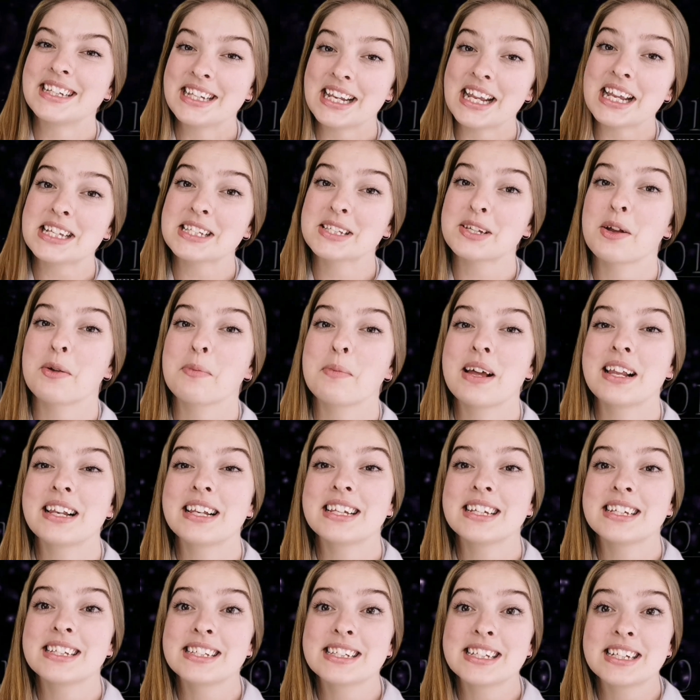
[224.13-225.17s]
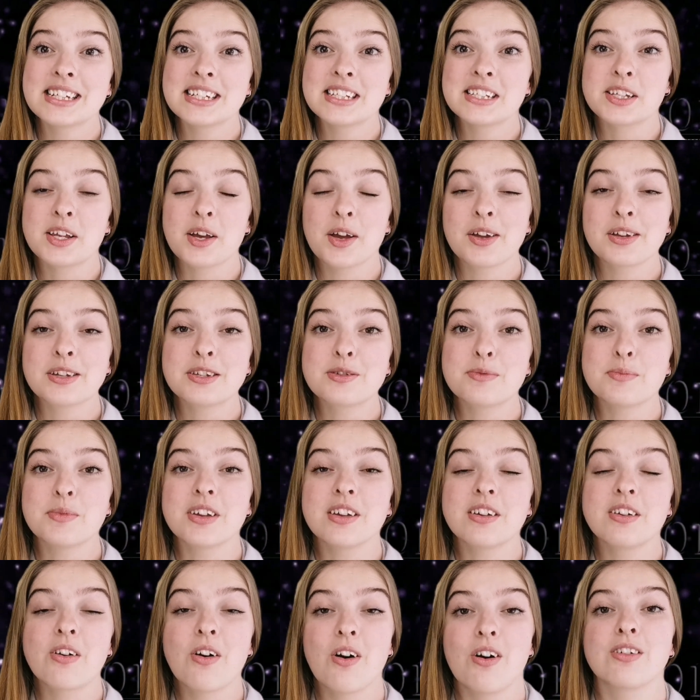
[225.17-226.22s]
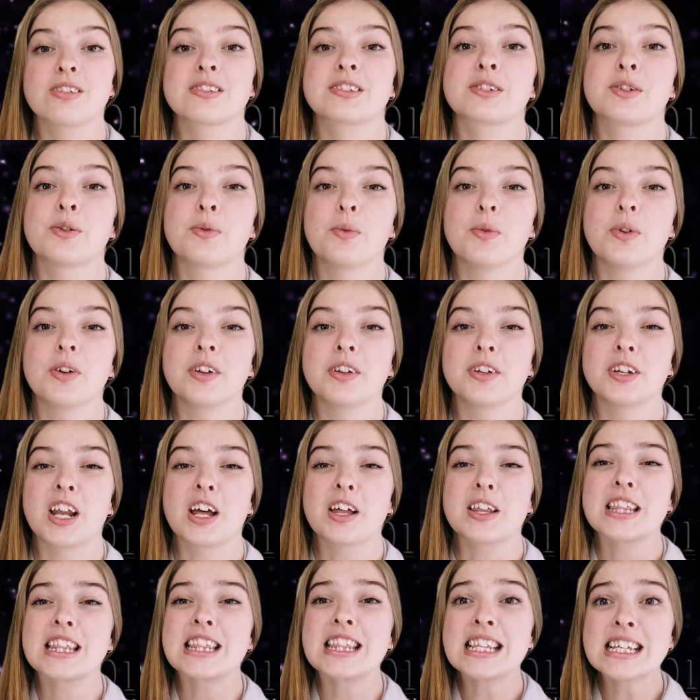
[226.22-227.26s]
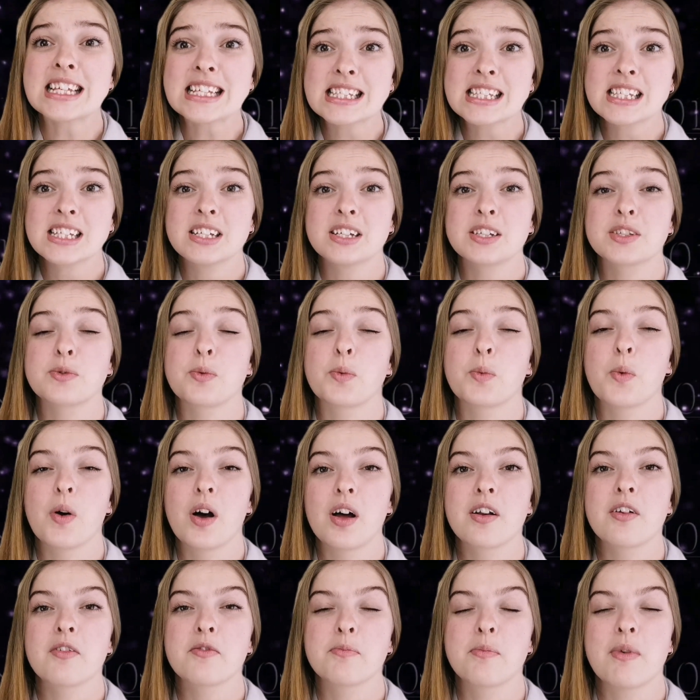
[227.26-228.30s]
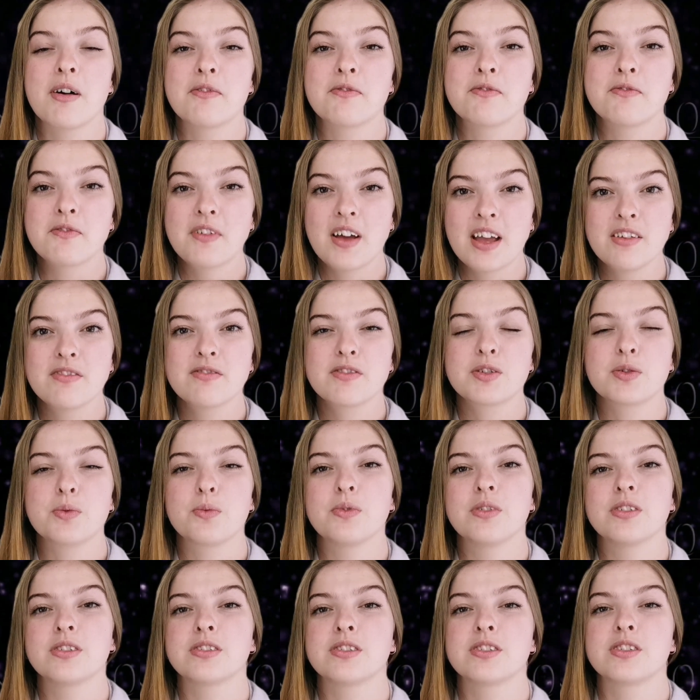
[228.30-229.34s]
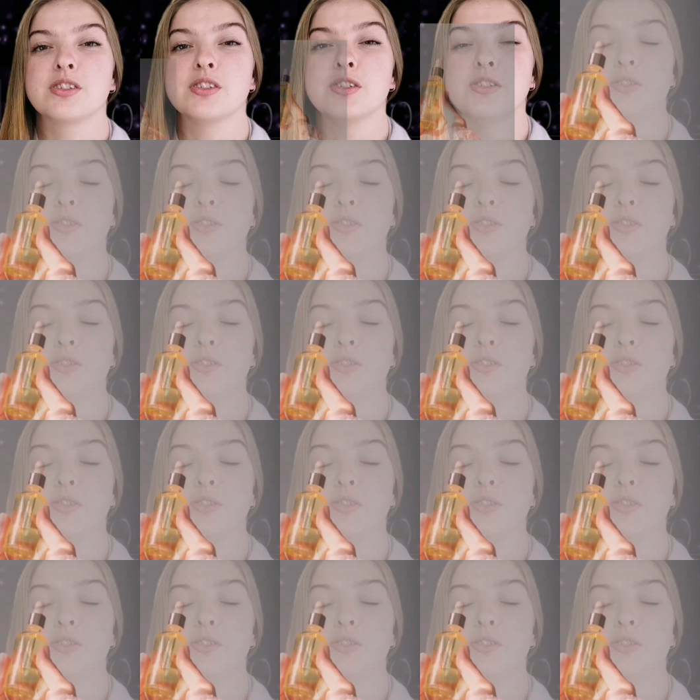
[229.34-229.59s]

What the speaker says: Next on my list is going to be castor oil. Now this is one of my favorite oils